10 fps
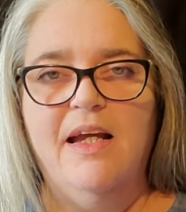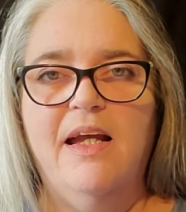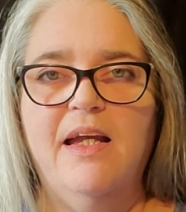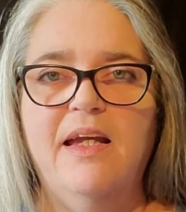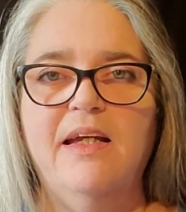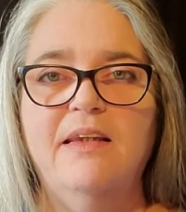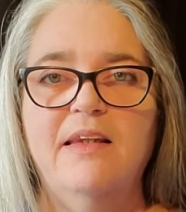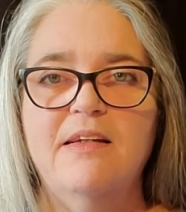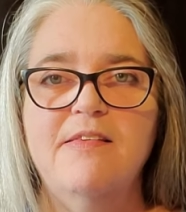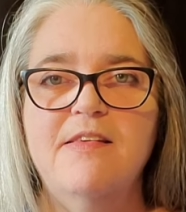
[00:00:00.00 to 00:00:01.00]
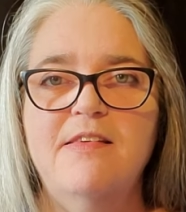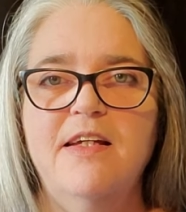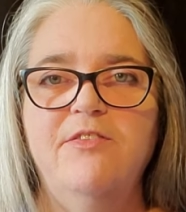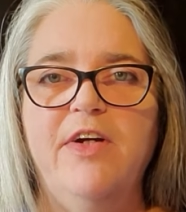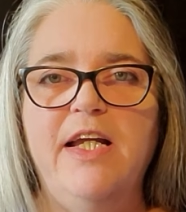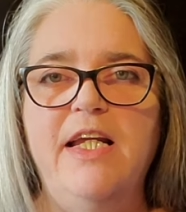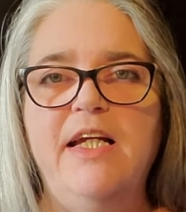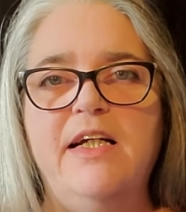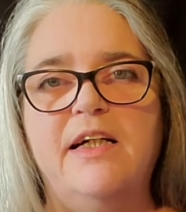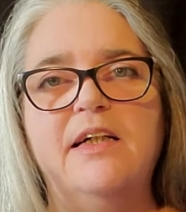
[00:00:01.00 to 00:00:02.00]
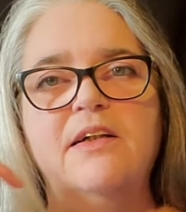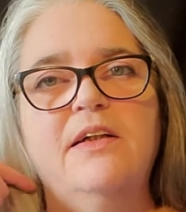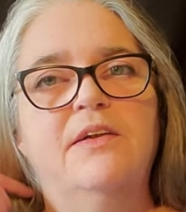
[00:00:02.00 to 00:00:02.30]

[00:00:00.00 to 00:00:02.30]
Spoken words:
And this is it right here.